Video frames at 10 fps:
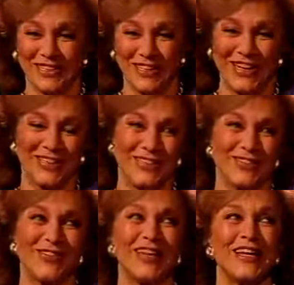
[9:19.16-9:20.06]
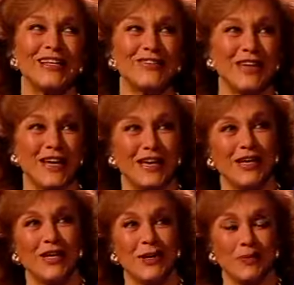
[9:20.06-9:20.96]
in Dutch. Anyway,
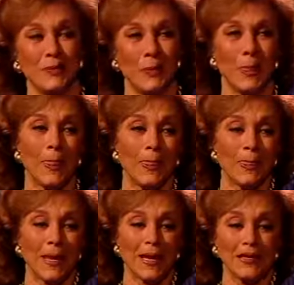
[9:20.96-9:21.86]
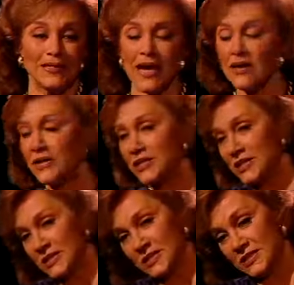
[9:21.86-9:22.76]
Taran
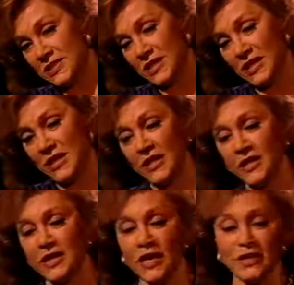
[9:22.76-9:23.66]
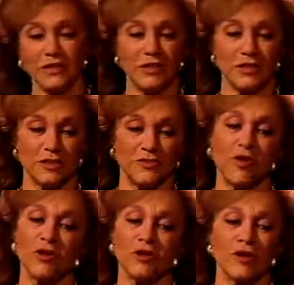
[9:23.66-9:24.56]
is here, and she's
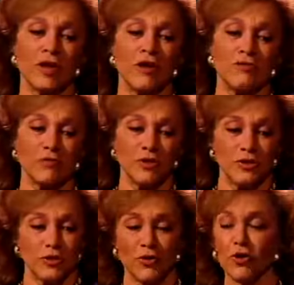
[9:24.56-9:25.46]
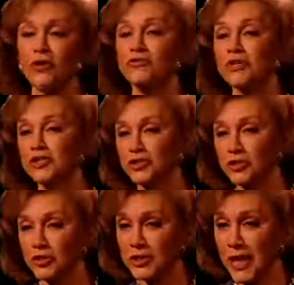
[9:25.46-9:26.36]
fallen in love with your
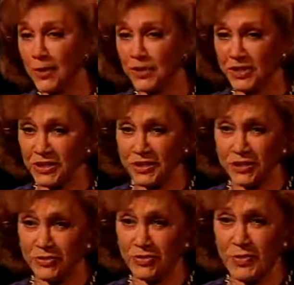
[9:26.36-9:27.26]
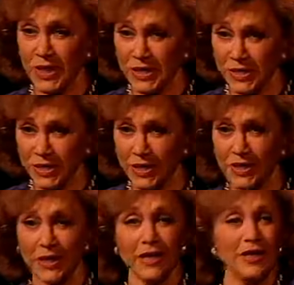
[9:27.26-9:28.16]
original inhabitants of
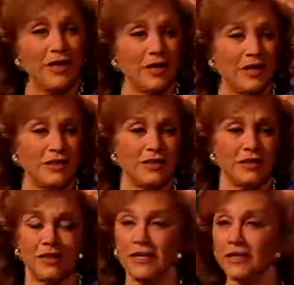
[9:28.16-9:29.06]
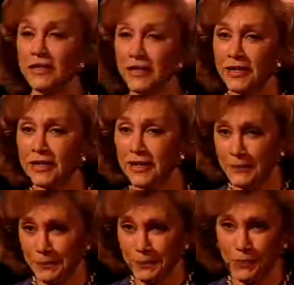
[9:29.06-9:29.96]
America. Is Indian
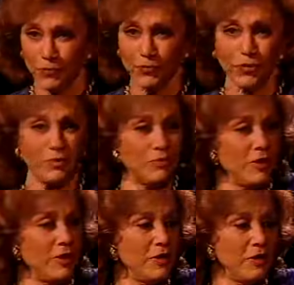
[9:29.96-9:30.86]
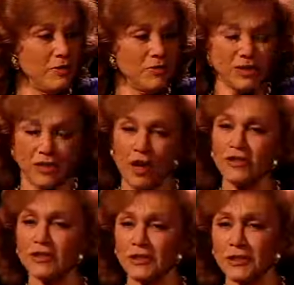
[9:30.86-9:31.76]
from
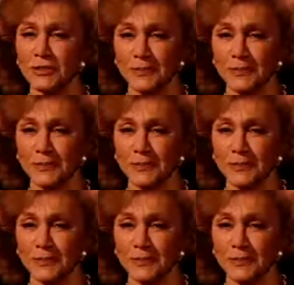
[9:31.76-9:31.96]
Wisconsin.